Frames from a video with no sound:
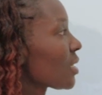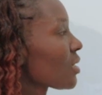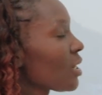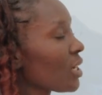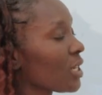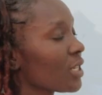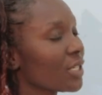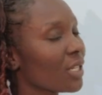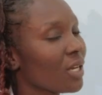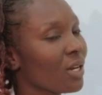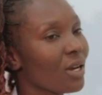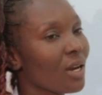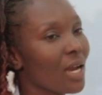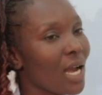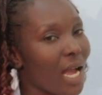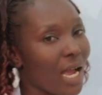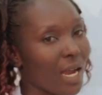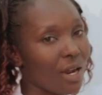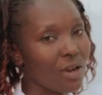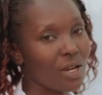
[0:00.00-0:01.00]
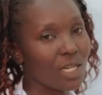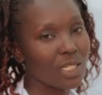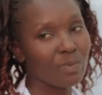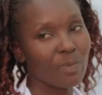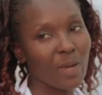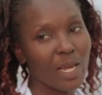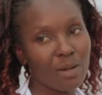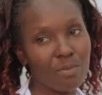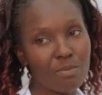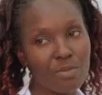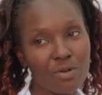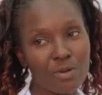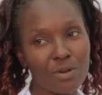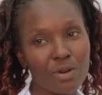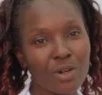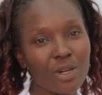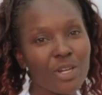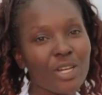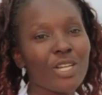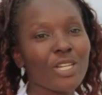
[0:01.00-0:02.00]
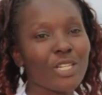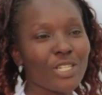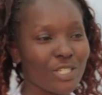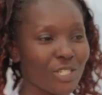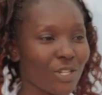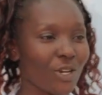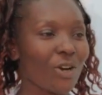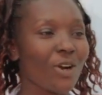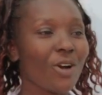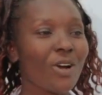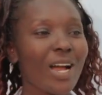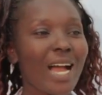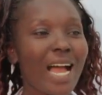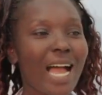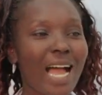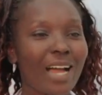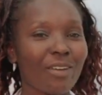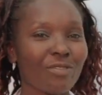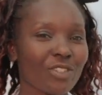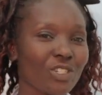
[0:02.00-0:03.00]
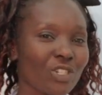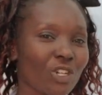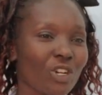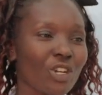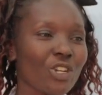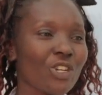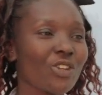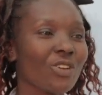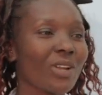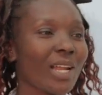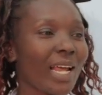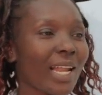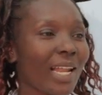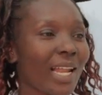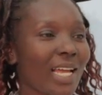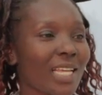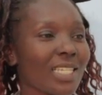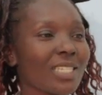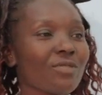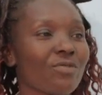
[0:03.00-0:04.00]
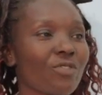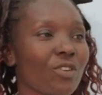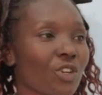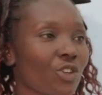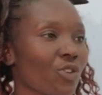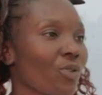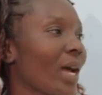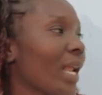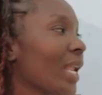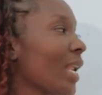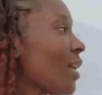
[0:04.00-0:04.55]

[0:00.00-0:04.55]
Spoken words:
is also a Gospel book. So, I've told you, learners, for your